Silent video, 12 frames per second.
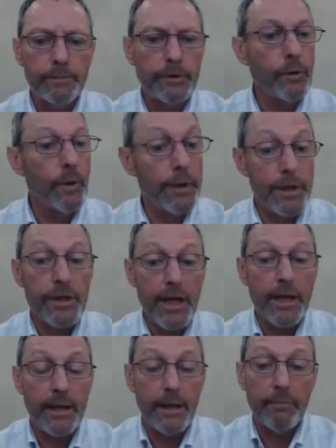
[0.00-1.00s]
to
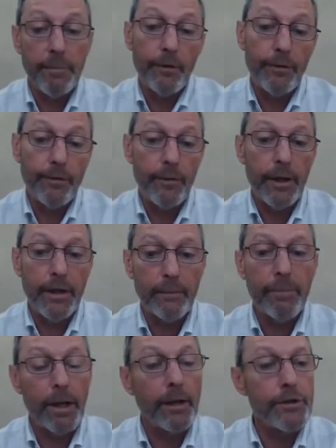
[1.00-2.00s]
understand it both in the
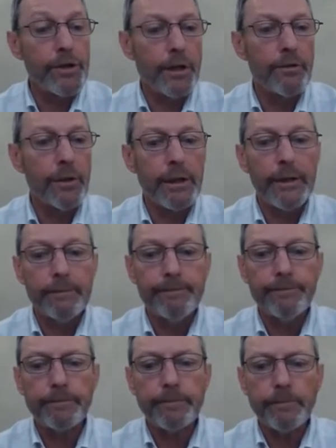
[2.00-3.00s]
plant generally,
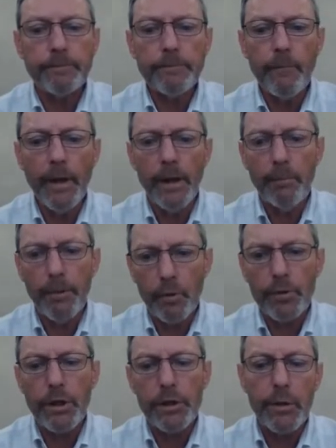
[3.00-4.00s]
uh, but
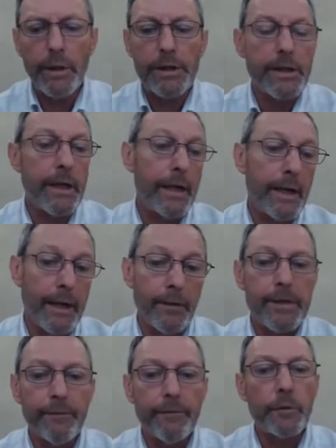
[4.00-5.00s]
also to understand how it's
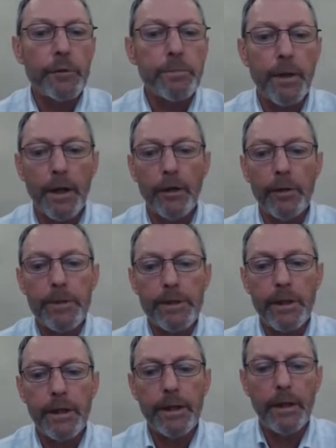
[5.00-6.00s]
influenced by
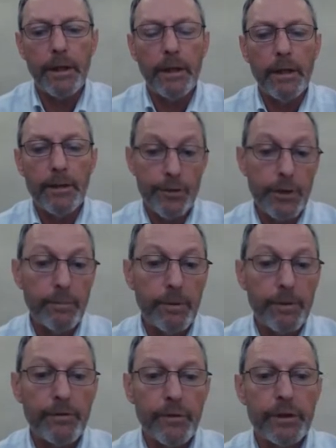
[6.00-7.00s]
herbicide
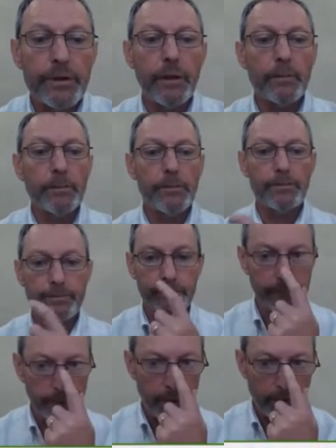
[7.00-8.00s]
treatments, for example.
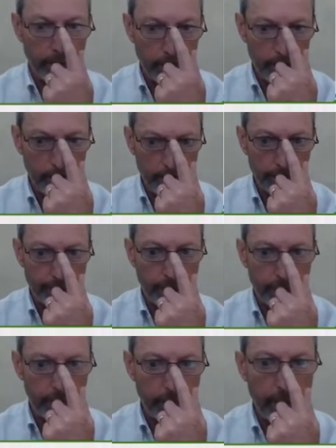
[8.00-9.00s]
Um,
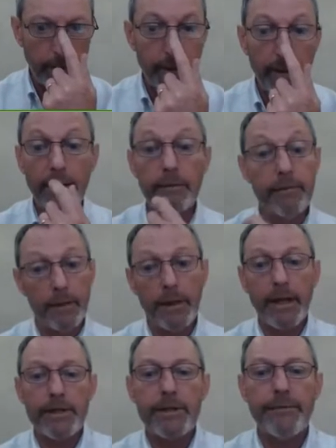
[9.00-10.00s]
and, and, I
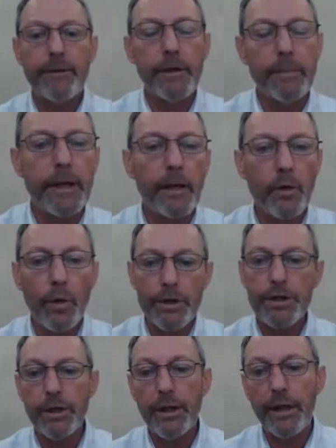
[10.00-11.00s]
guess the fundamental
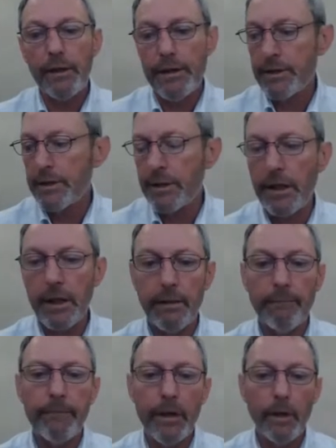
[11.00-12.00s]
question there is
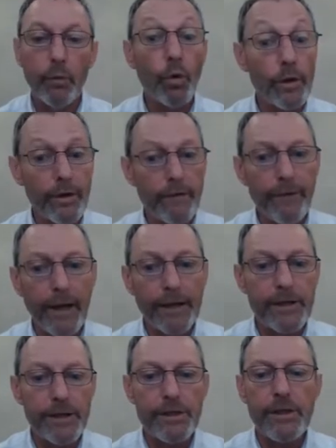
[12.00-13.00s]
um, what are the
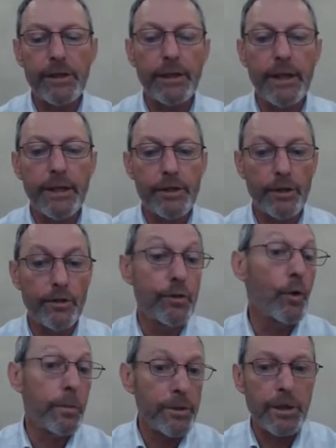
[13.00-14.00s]
factors that lead to
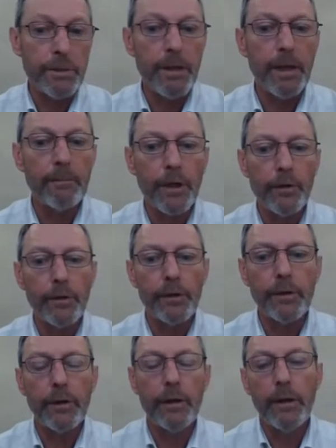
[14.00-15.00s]
dormancy being broken